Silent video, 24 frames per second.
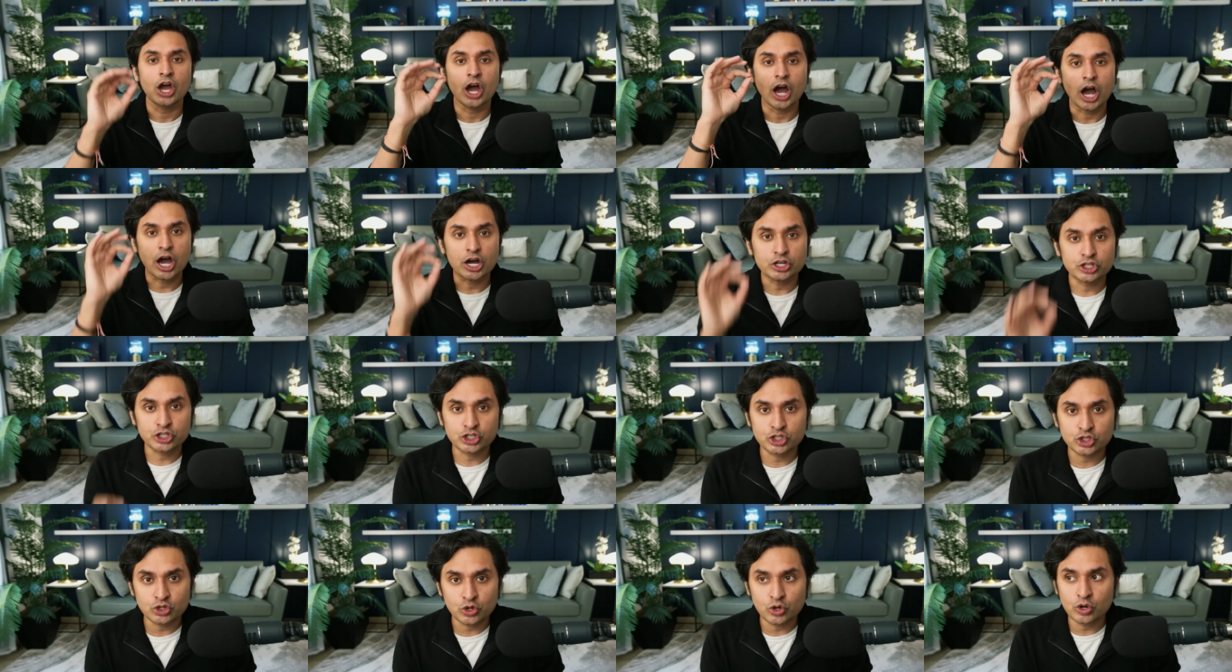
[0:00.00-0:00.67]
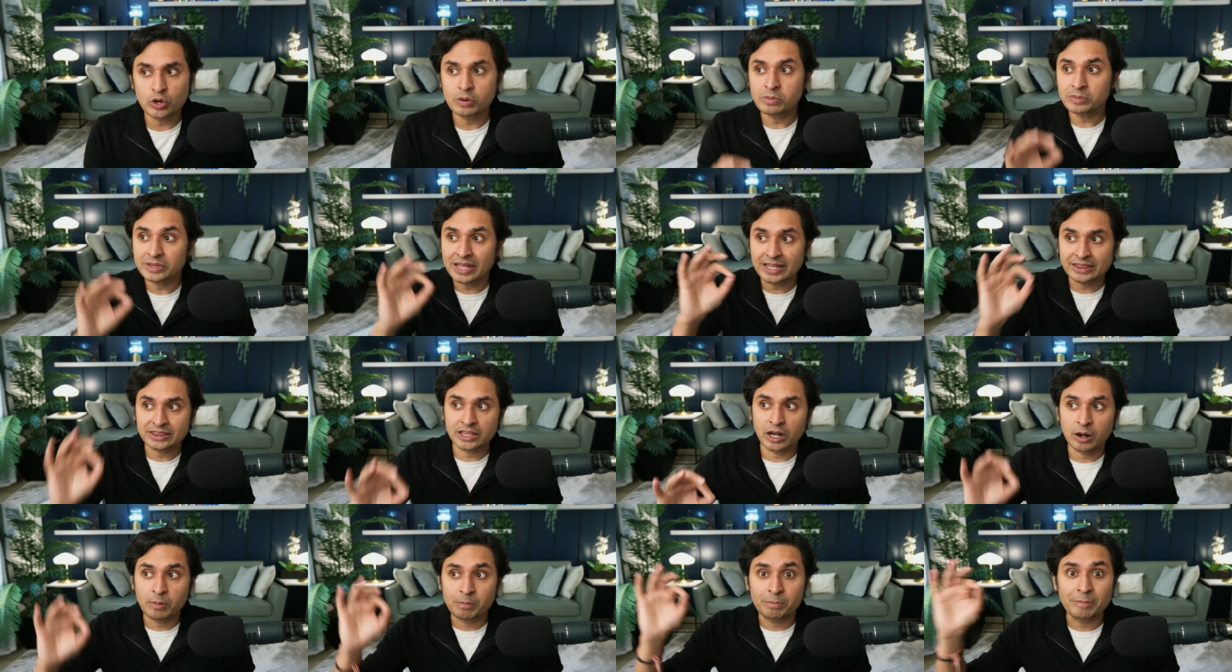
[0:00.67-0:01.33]
assume that
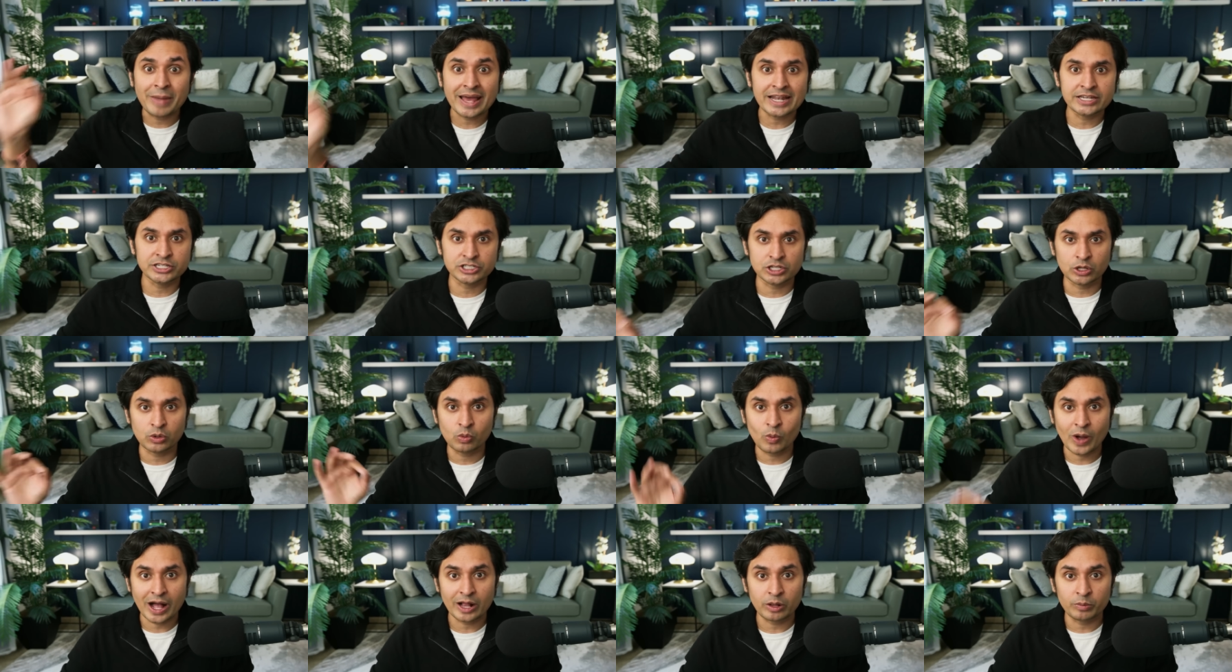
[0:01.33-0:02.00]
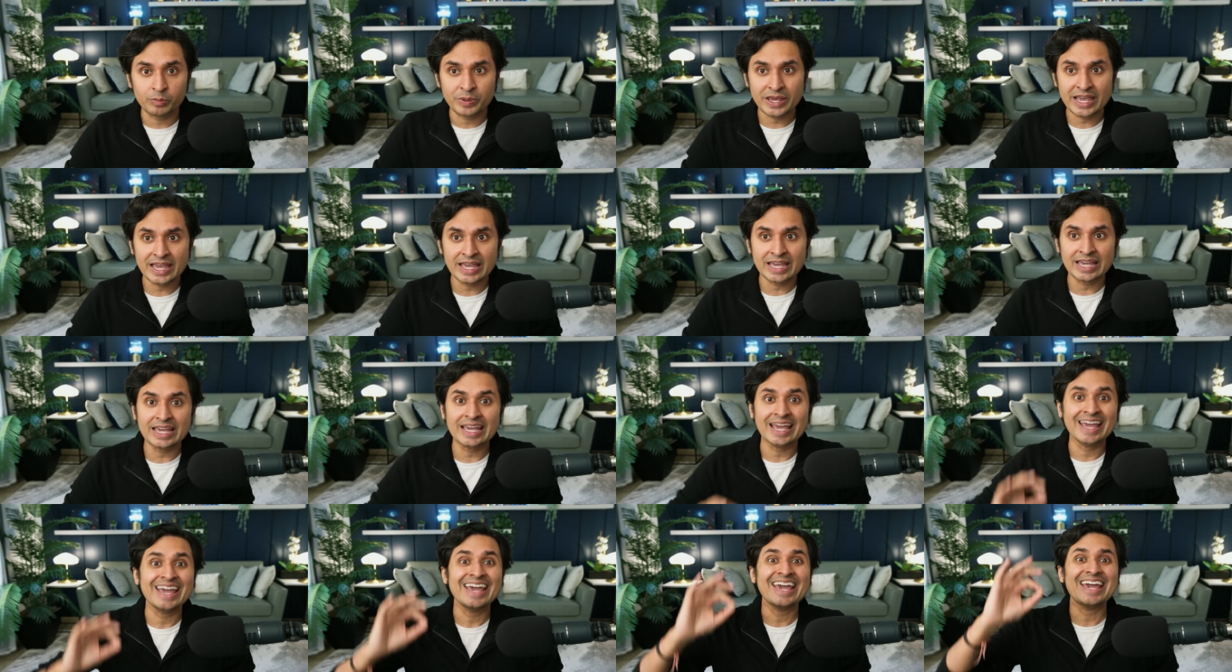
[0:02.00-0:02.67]
their mental well being
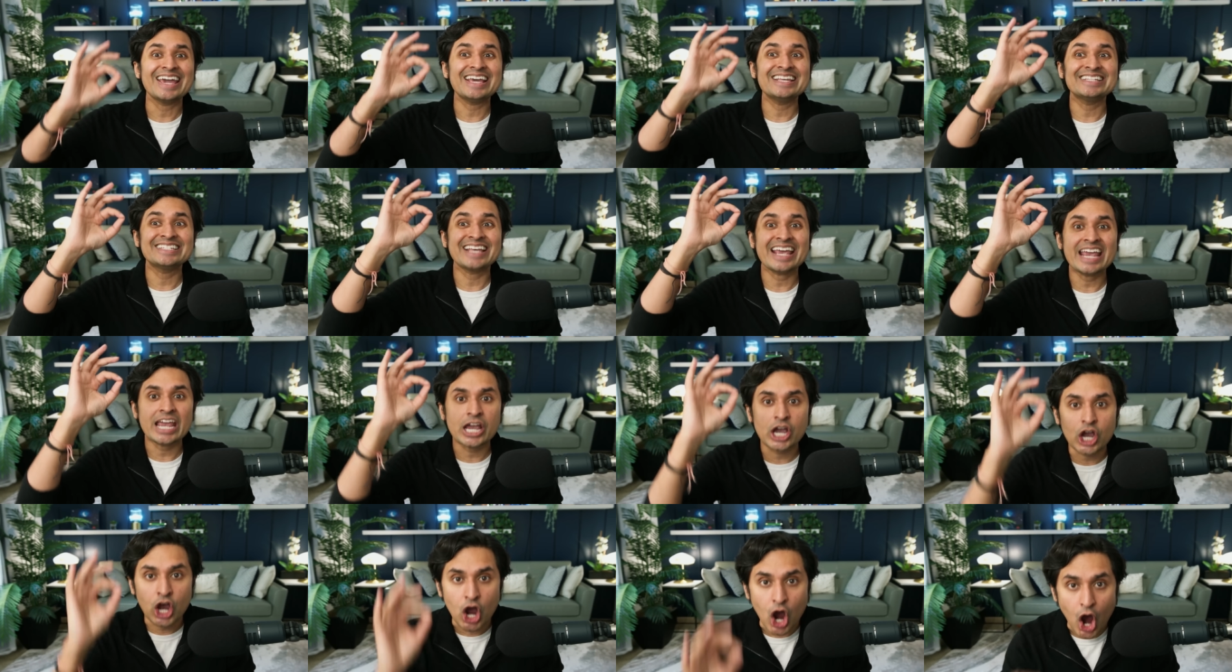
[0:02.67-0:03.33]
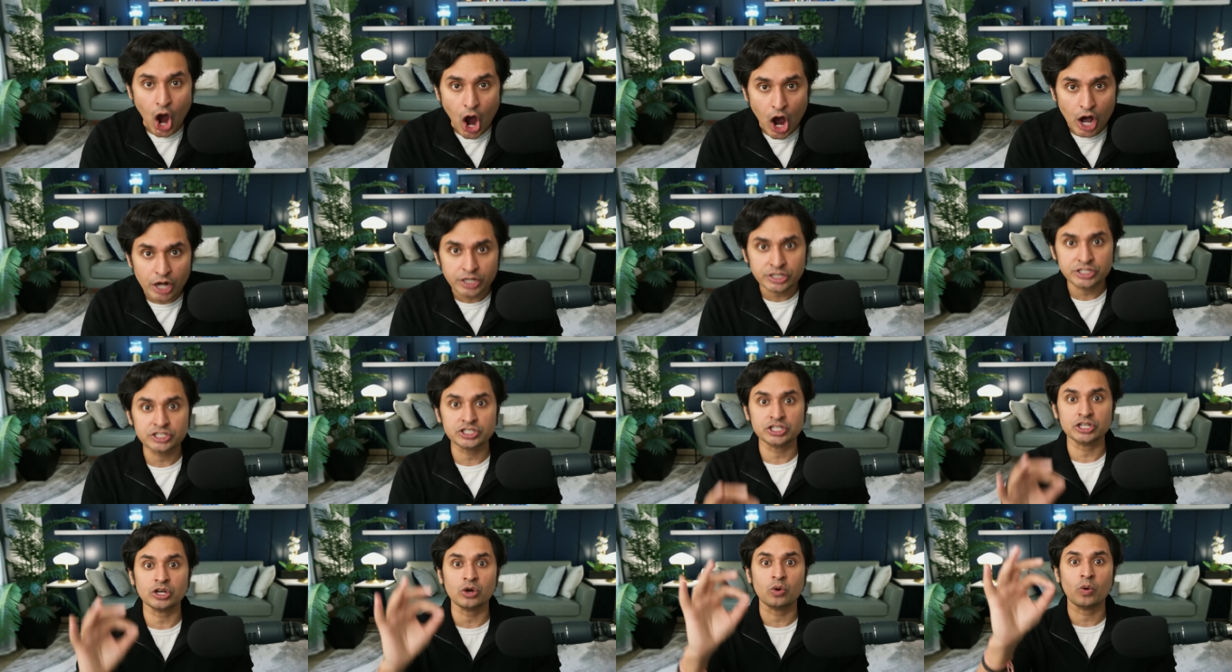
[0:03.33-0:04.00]
is a
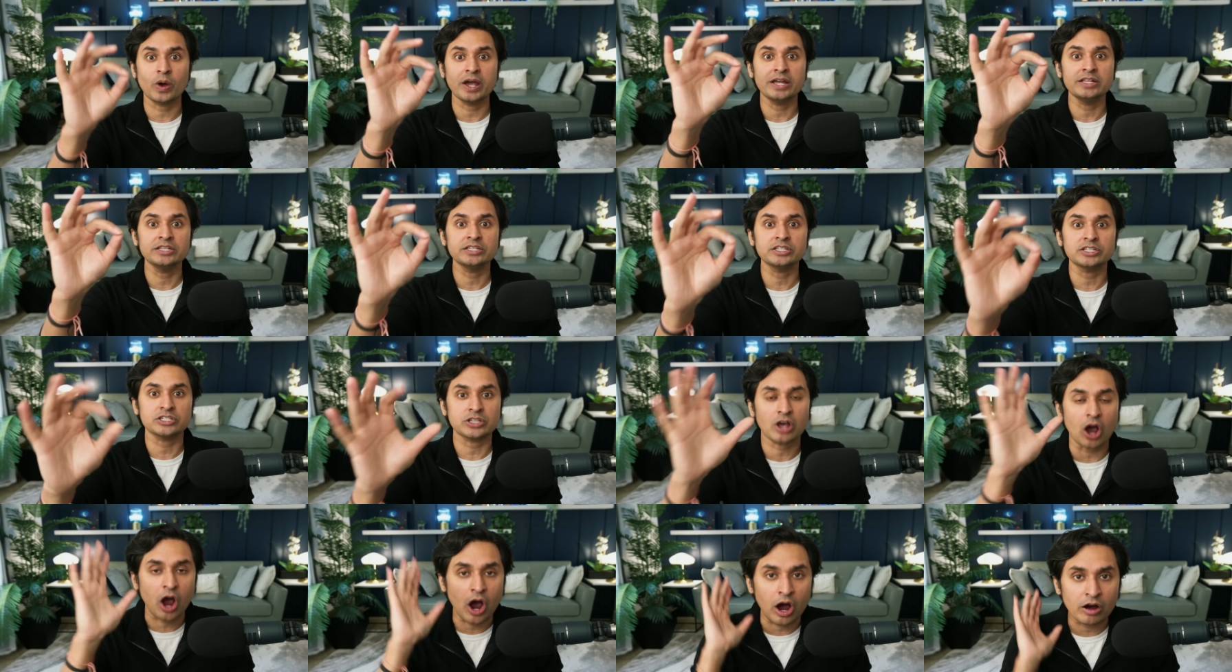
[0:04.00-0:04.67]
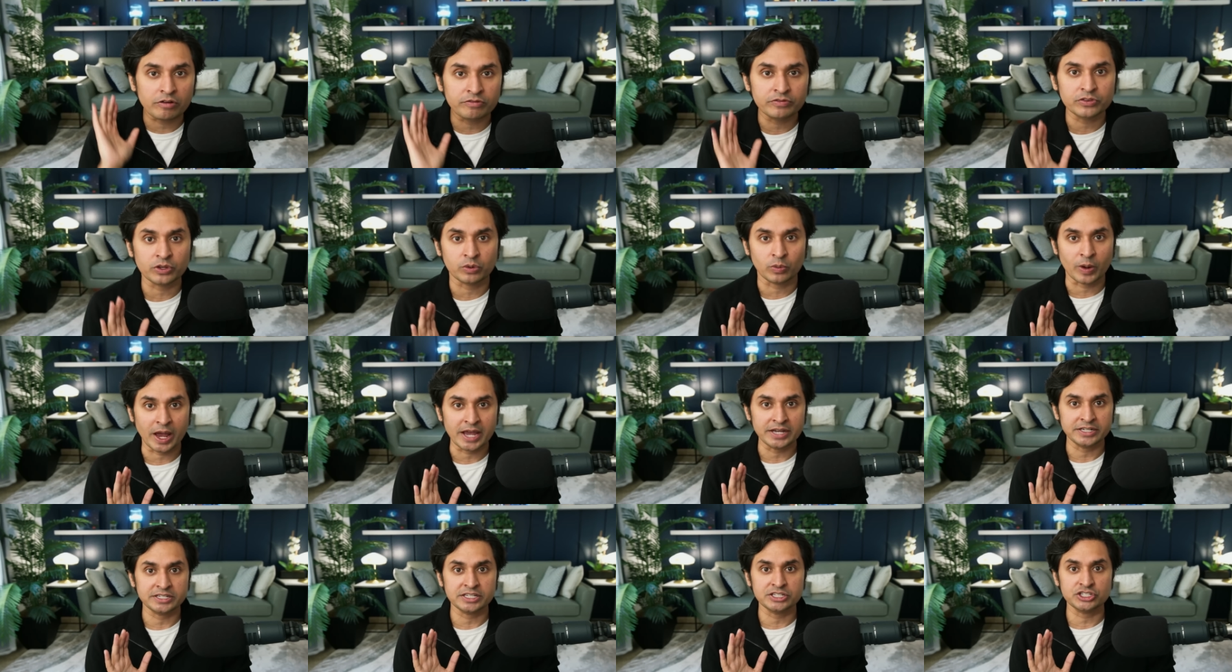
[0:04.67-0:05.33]
consequence of the
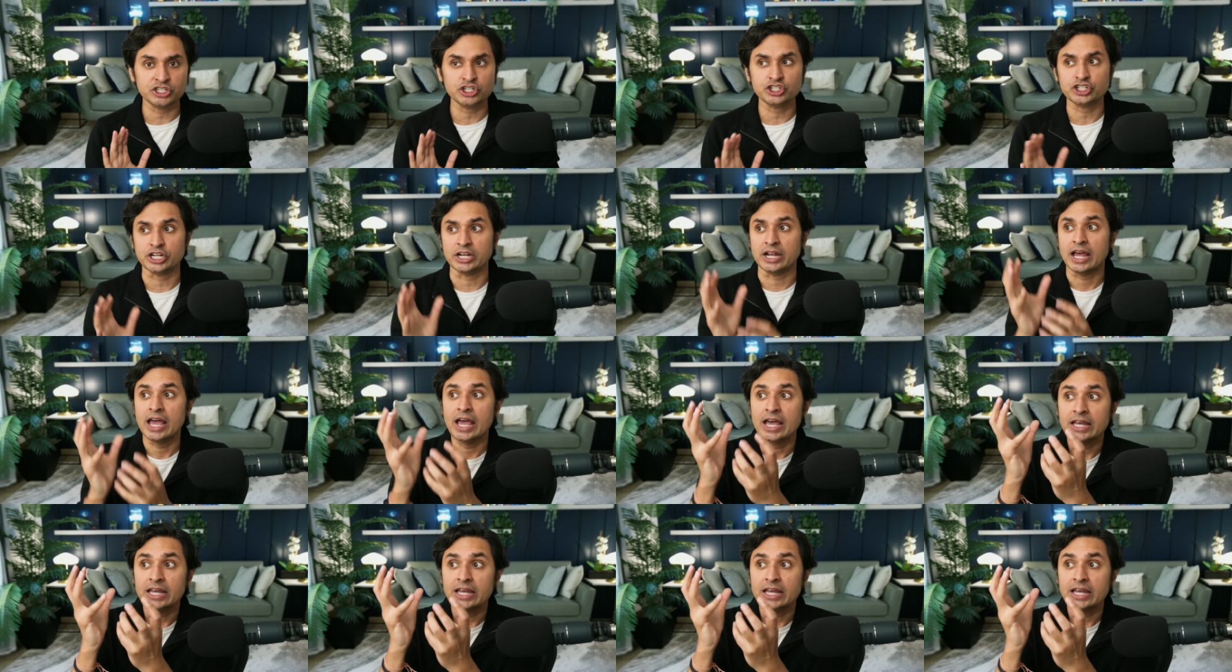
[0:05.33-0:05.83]
right decision.